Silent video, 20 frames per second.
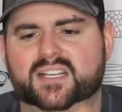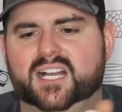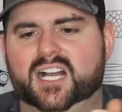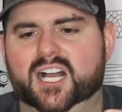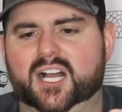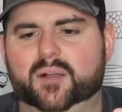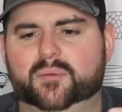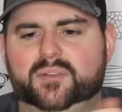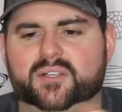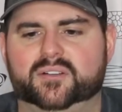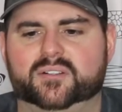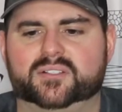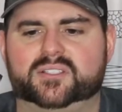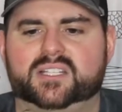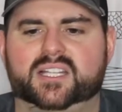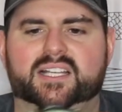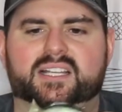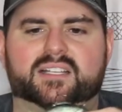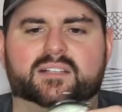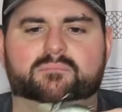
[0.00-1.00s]
It's
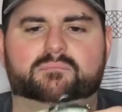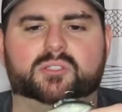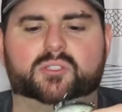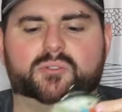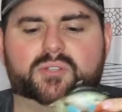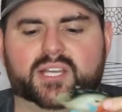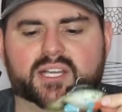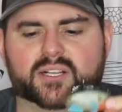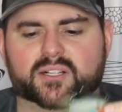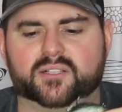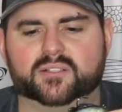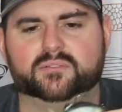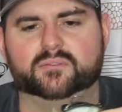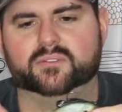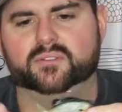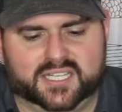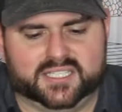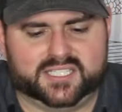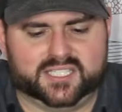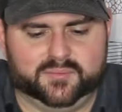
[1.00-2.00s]
like a
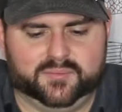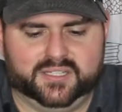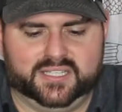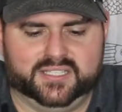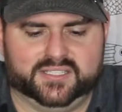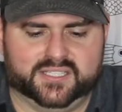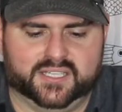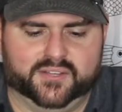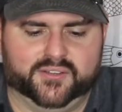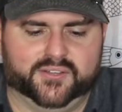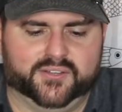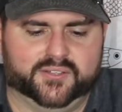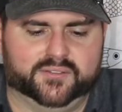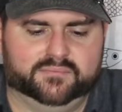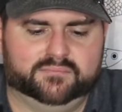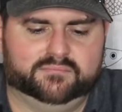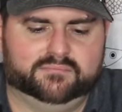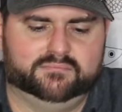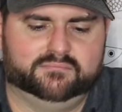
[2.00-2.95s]
bluegill. Got some of these other